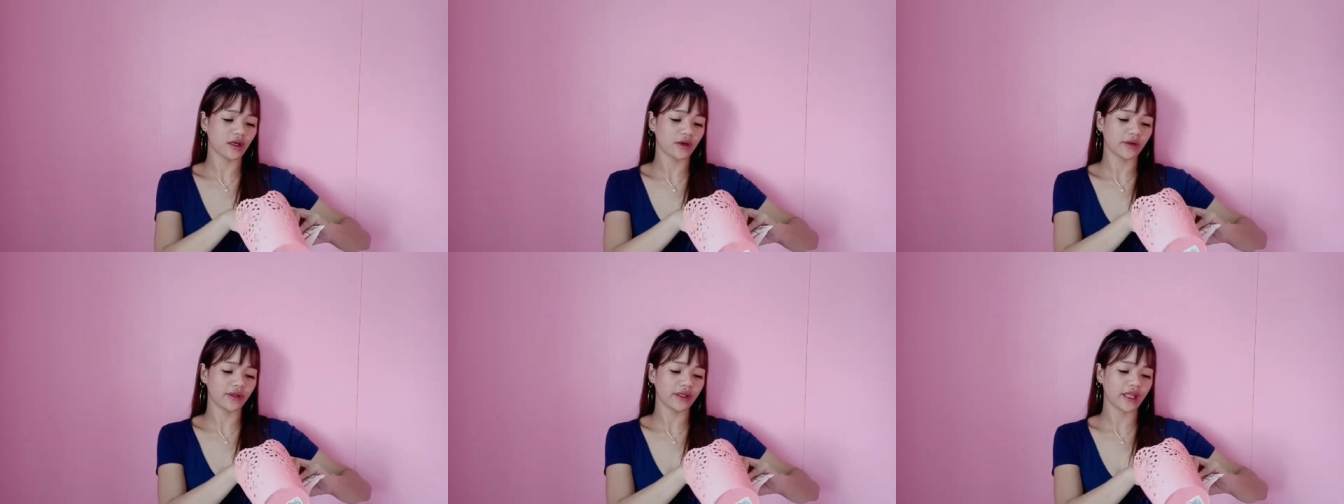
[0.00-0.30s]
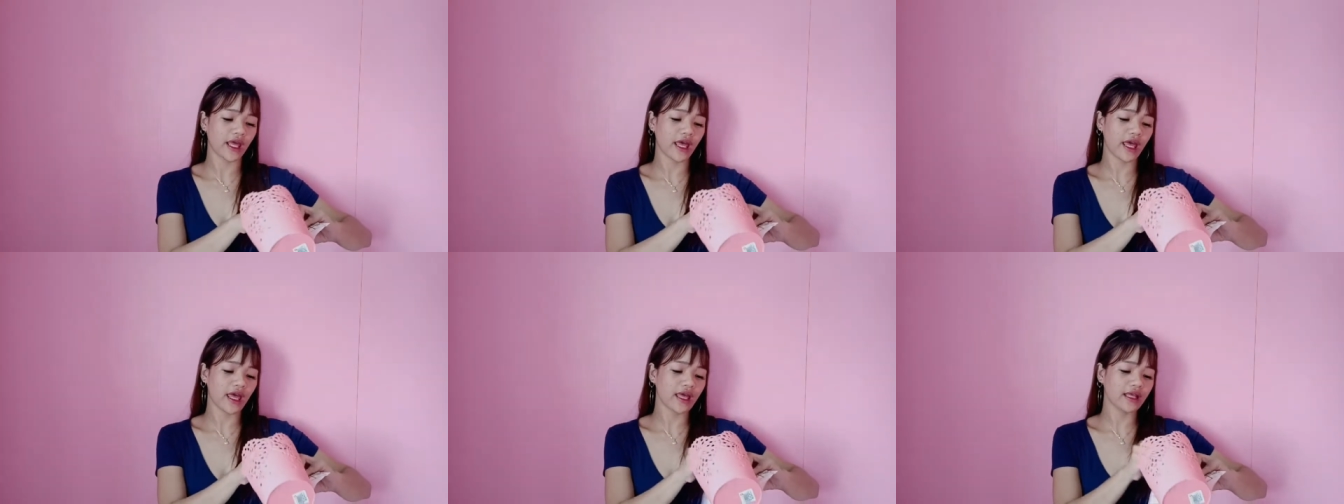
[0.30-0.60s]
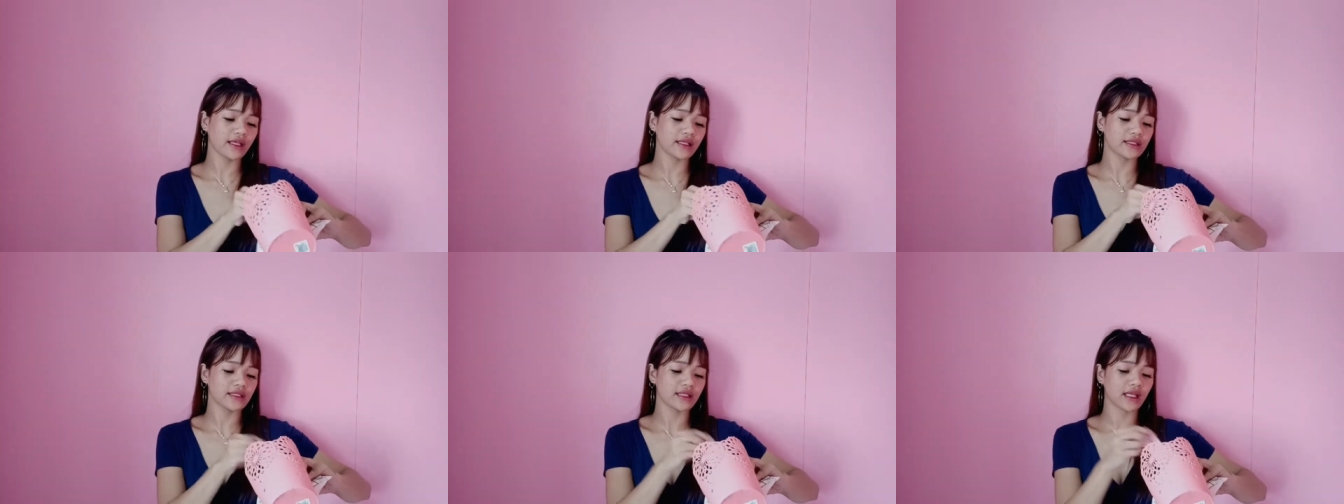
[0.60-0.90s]
So,
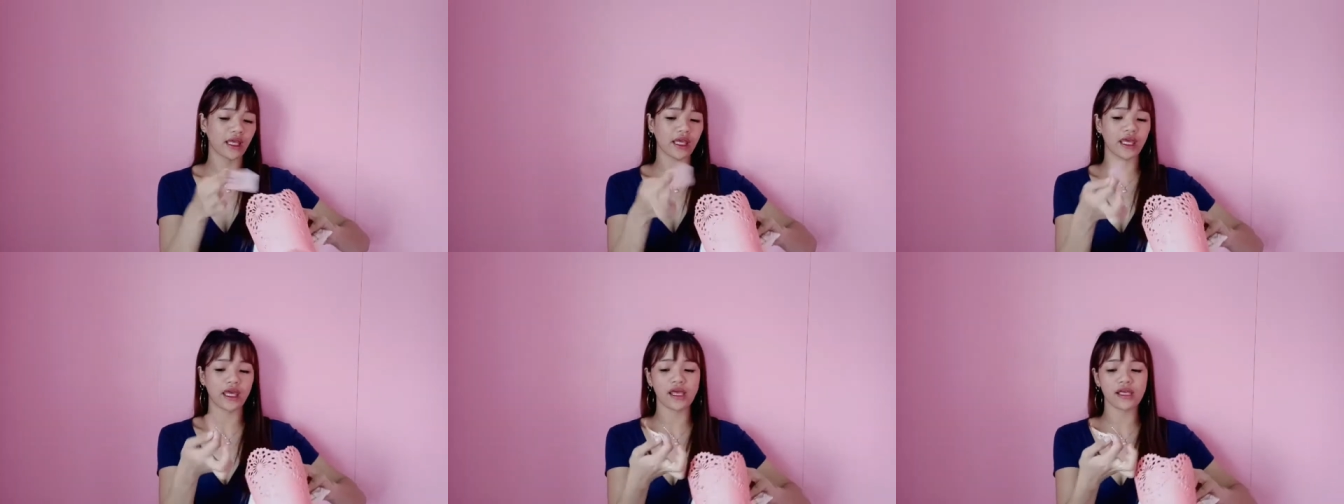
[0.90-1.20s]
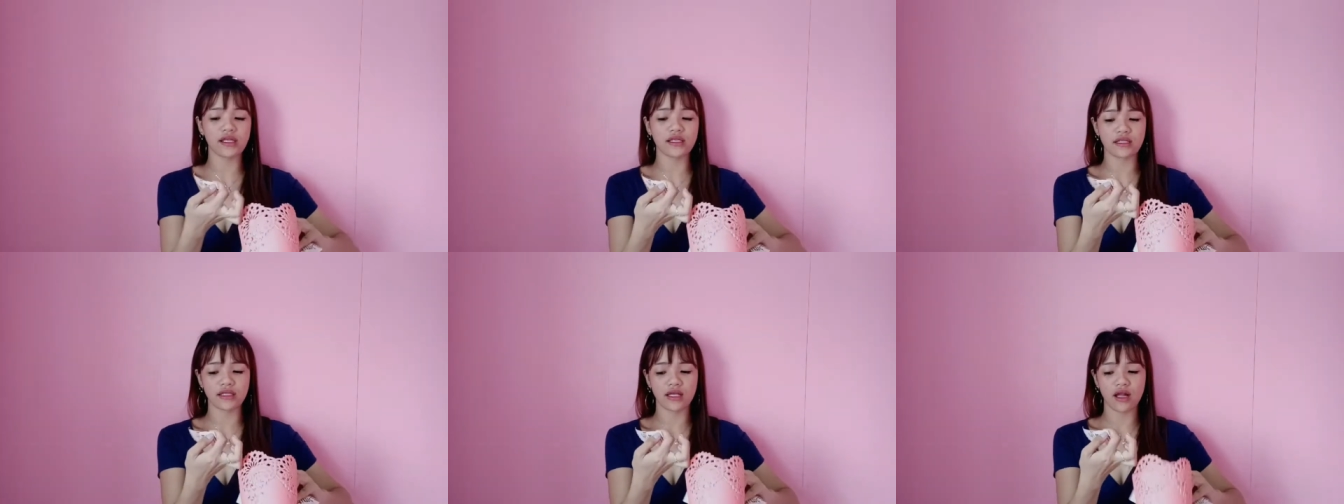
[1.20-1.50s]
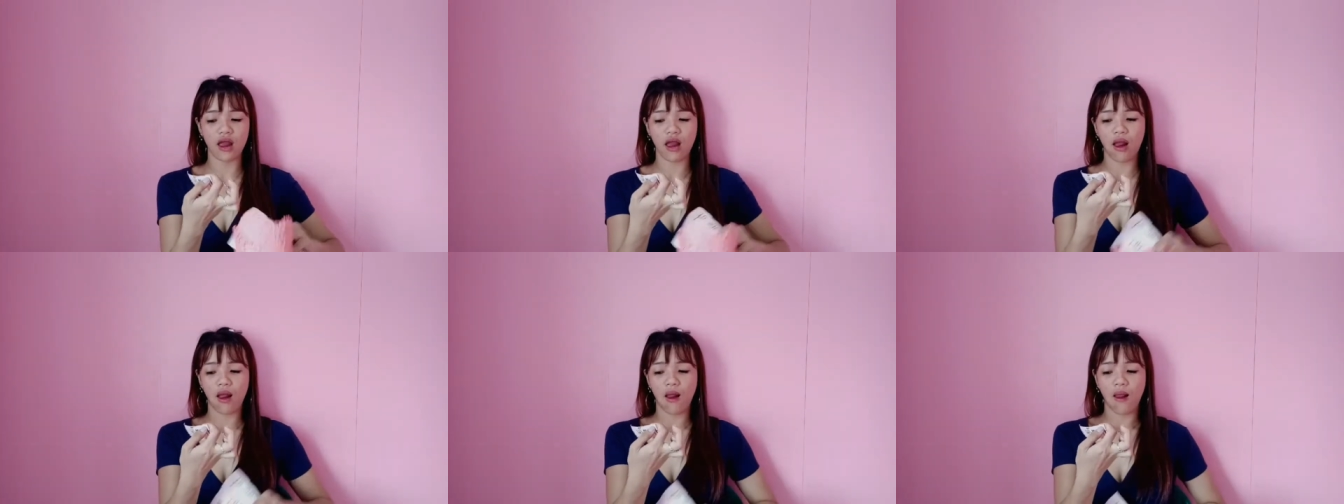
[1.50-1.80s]
next
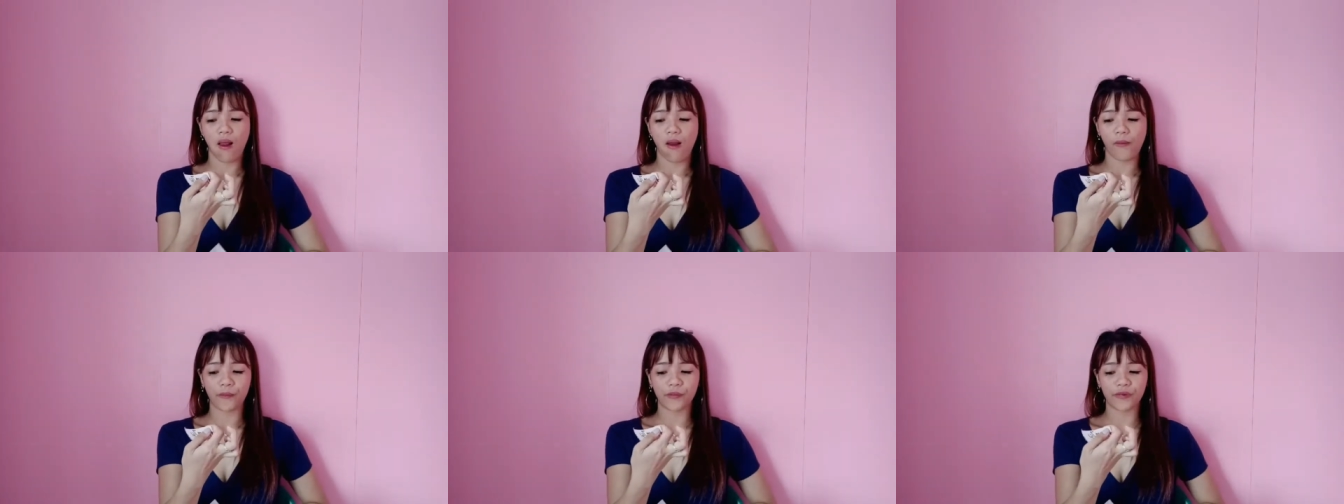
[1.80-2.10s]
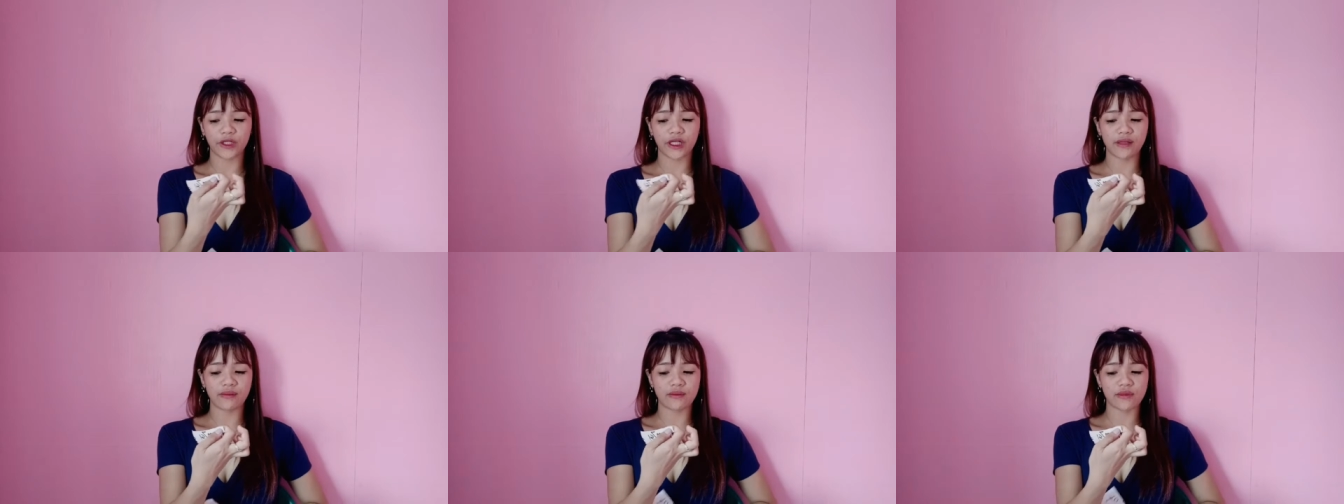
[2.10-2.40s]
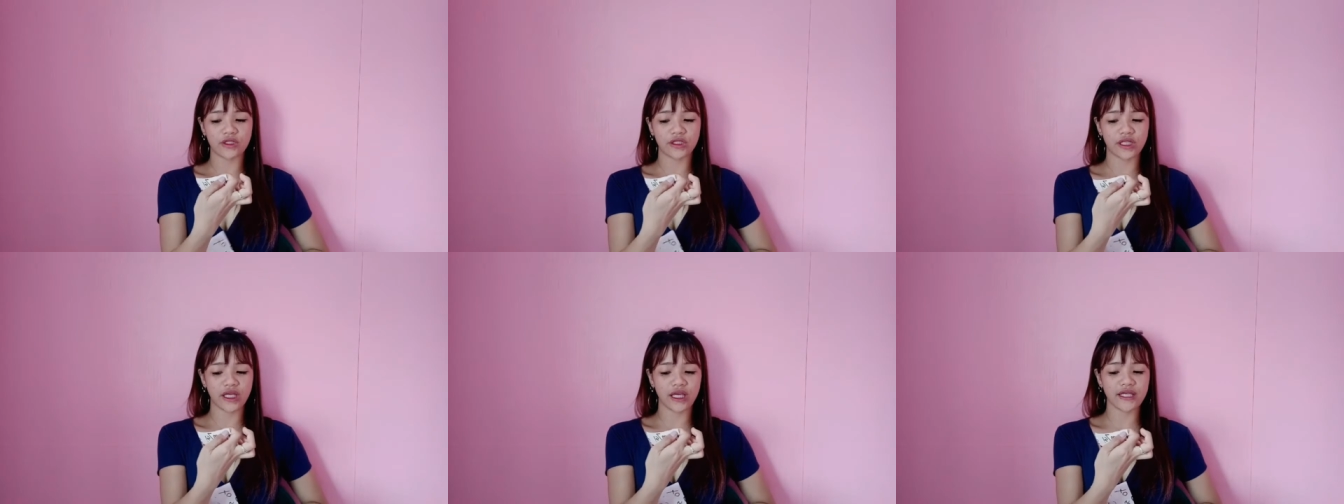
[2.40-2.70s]
is
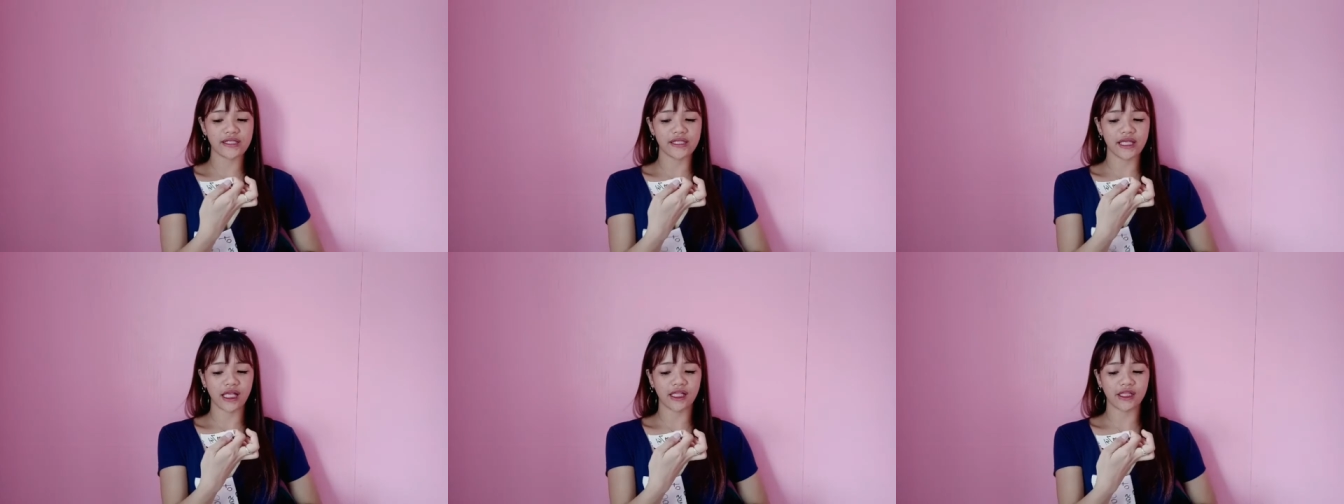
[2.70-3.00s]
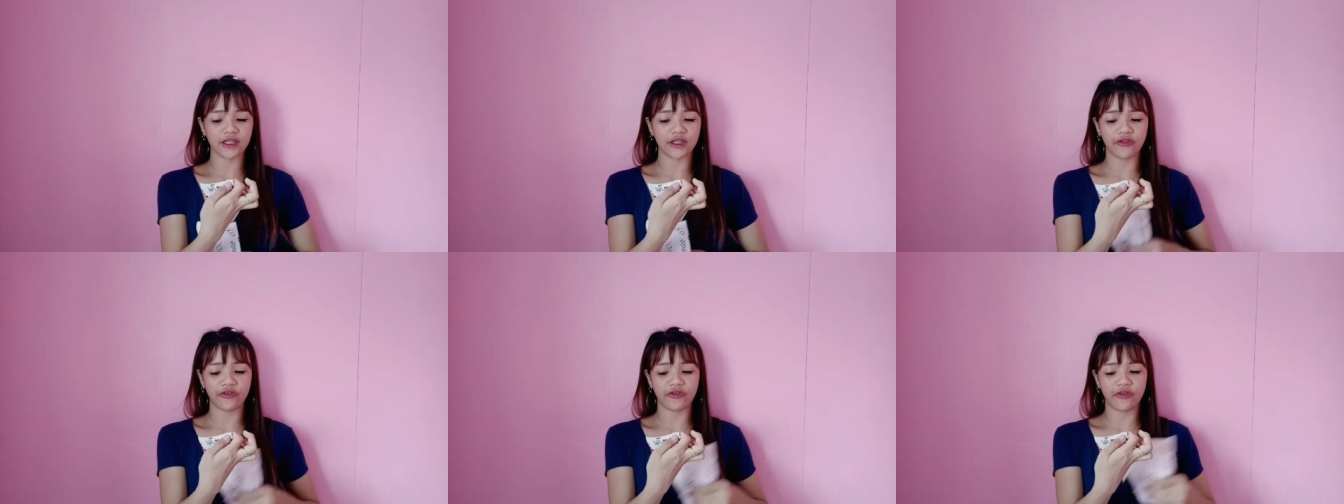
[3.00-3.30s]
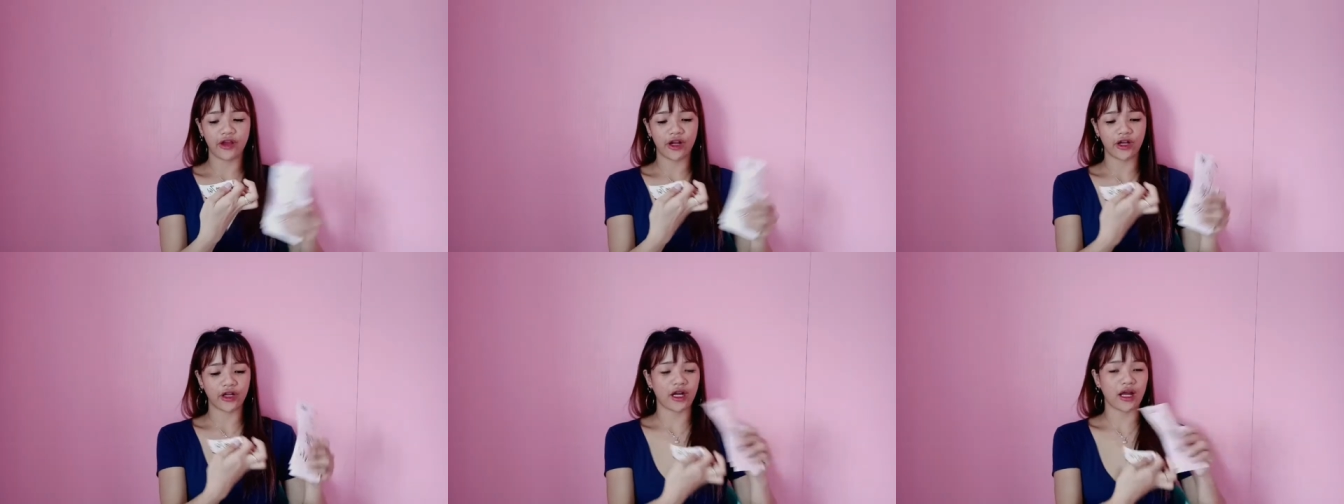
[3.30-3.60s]
from Giselle
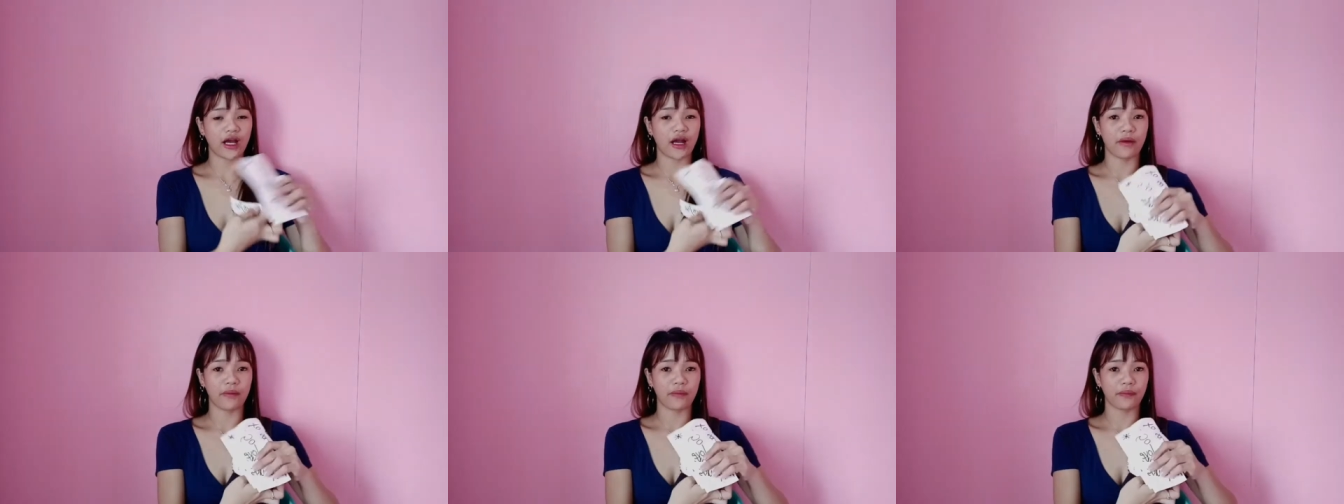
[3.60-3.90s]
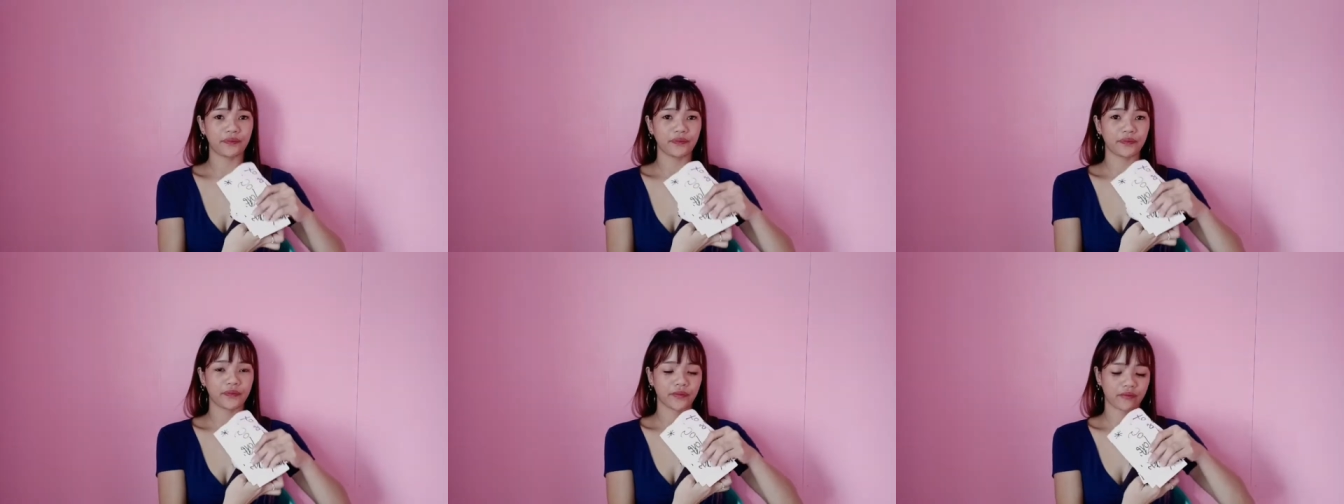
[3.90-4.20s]
De Vera.